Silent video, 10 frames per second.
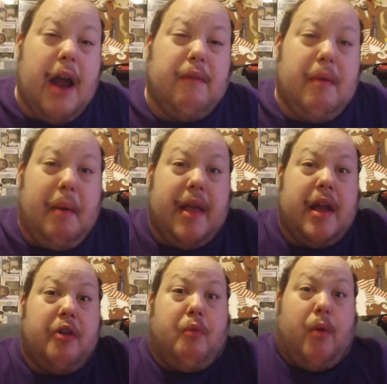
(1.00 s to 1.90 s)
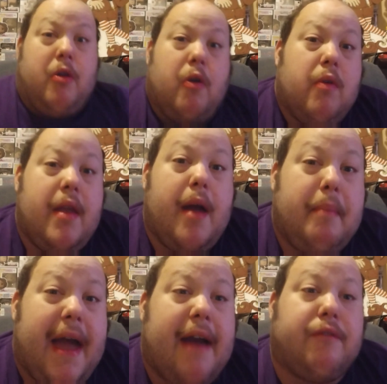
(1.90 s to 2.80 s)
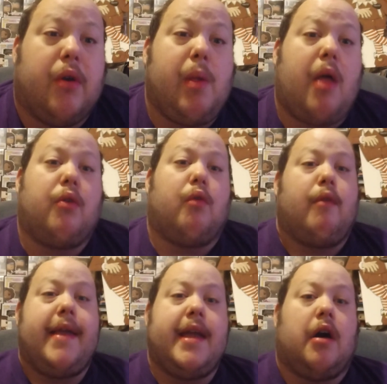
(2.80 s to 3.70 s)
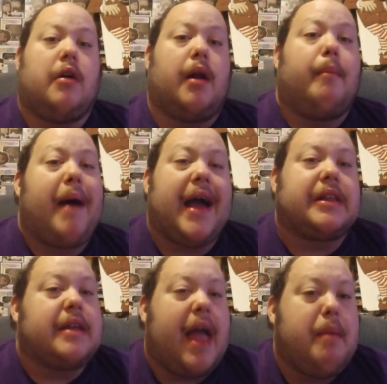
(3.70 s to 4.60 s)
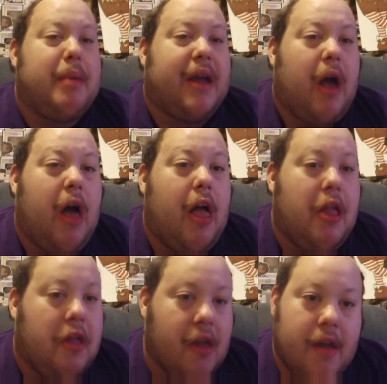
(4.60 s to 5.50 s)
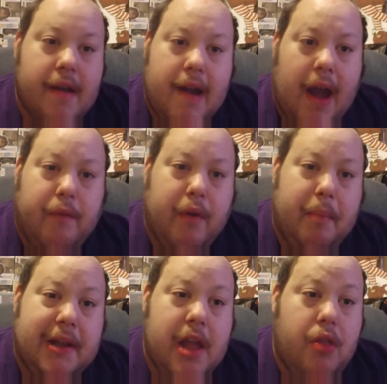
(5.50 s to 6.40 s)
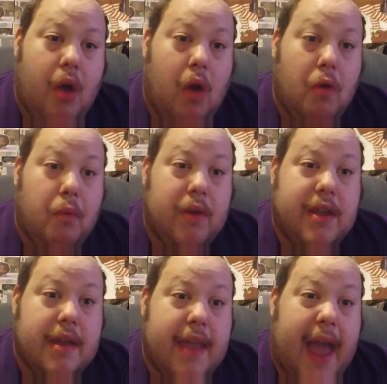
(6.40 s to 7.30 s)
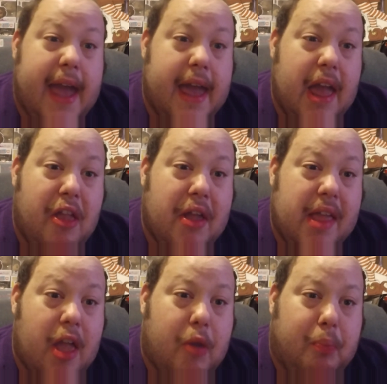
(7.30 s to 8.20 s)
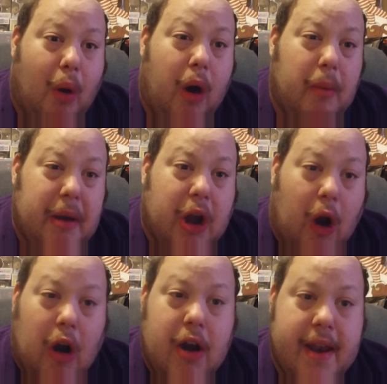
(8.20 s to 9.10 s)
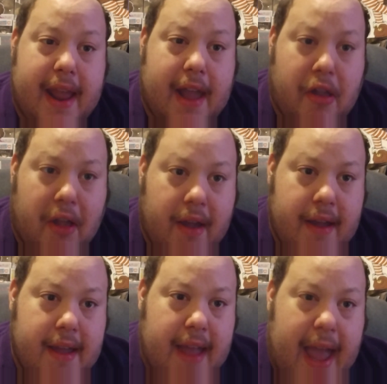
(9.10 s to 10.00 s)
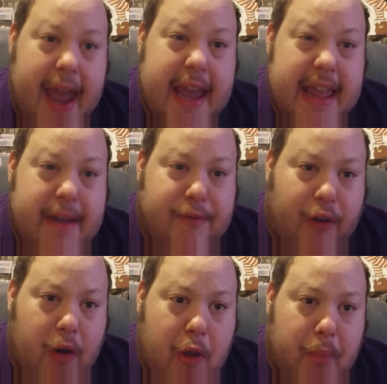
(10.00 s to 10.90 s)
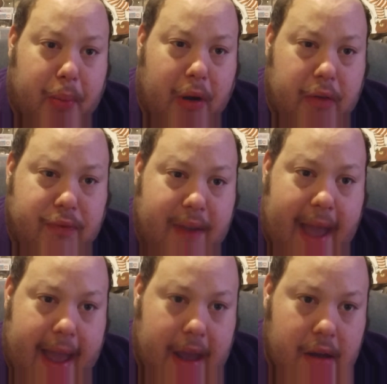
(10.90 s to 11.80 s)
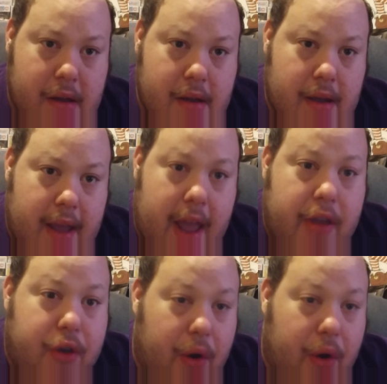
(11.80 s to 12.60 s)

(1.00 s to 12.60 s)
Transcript: everybody, it's Richard, and I'm back for another video, and I'm back today because everybody knows what today is. It is Paul McCartney's 81st birthday. He